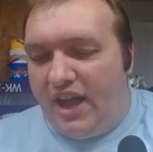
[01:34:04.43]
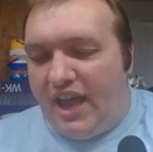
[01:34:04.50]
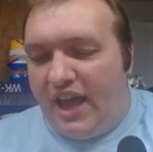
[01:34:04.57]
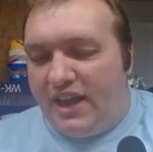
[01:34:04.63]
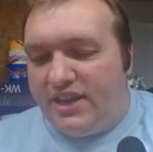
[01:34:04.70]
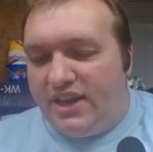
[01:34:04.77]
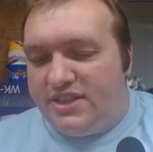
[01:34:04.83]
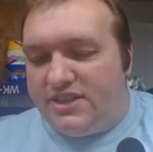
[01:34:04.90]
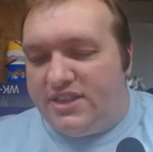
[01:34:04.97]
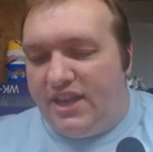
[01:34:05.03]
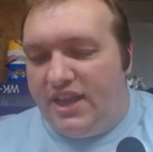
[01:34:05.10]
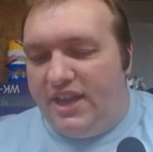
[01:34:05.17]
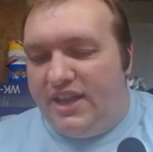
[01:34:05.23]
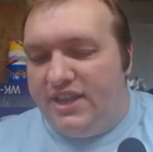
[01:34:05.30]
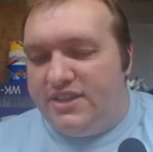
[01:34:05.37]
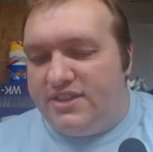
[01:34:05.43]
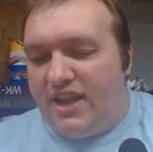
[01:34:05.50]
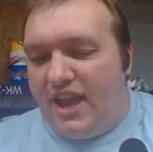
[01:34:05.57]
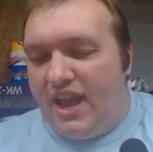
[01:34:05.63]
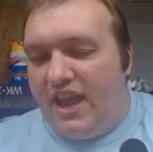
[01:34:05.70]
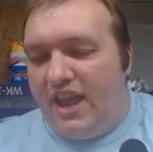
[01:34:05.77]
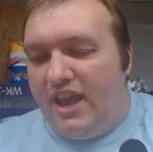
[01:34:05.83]
Akentus is
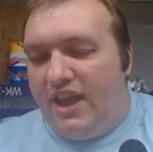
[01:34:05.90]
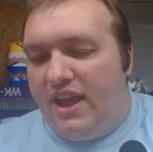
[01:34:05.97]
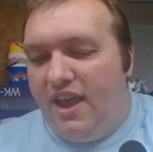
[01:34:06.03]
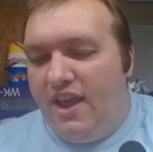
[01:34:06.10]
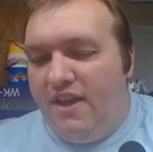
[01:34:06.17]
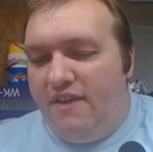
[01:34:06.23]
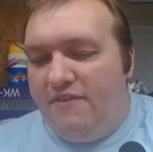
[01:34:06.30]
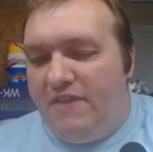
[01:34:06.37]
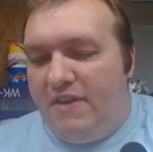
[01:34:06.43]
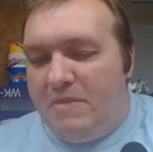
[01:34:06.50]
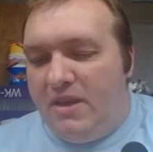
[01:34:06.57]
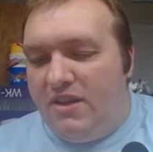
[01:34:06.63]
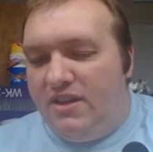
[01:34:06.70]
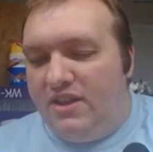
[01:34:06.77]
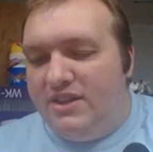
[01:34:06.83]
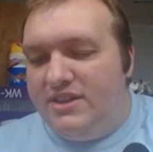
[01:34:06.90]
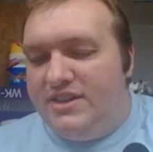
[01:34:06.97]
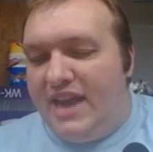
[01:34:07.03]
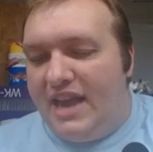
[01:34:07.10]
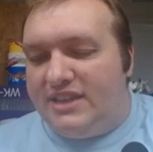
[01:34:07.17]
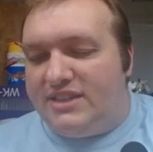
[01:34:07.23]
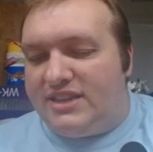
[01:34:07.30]
a female
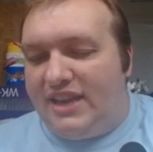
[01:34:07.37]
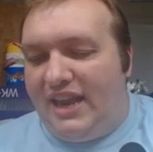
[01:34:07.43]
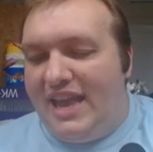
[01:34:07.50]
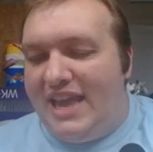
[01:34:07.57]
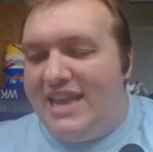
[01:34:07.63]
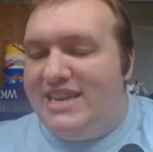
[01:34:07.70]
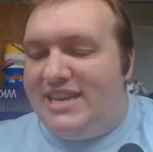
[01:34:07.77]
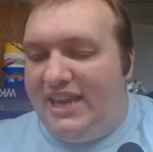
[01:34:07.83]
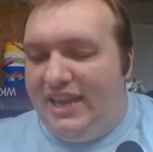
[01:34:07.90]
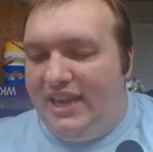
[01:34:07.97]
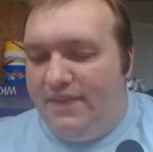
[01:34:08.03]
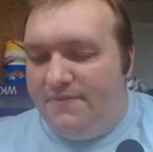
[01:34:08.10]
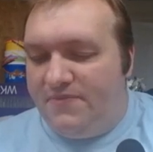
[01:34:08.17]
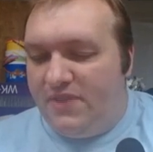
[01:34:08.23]
Nest Inti.